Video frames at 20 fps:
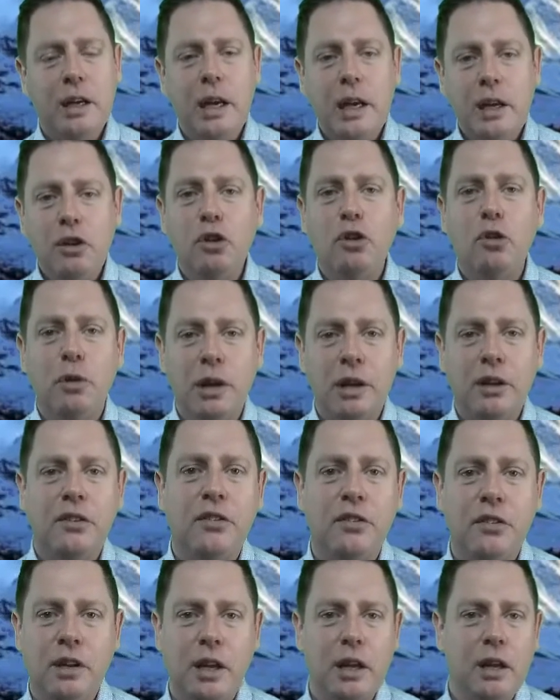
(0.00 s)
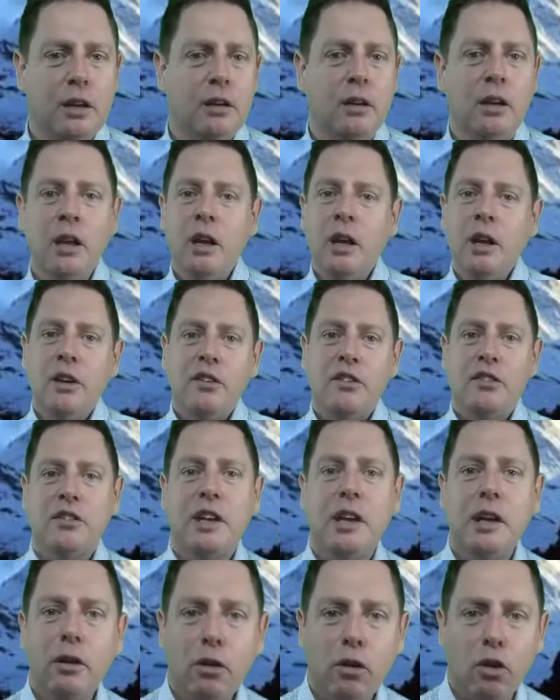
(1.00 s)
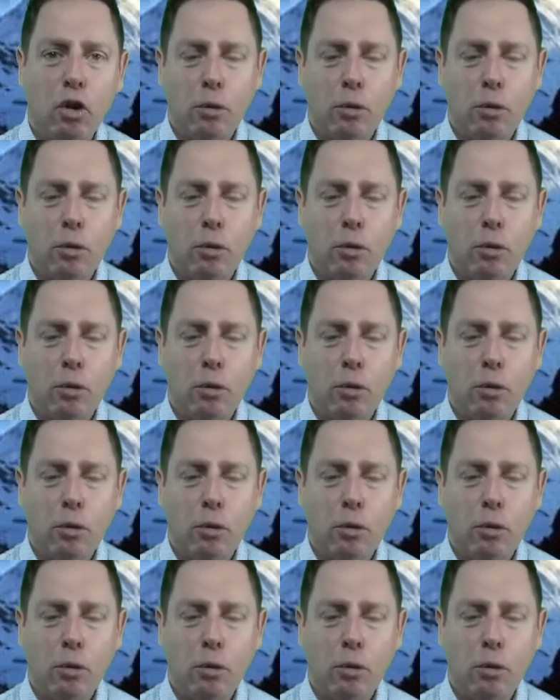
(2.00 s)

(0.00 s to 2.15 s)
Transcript: increase in skill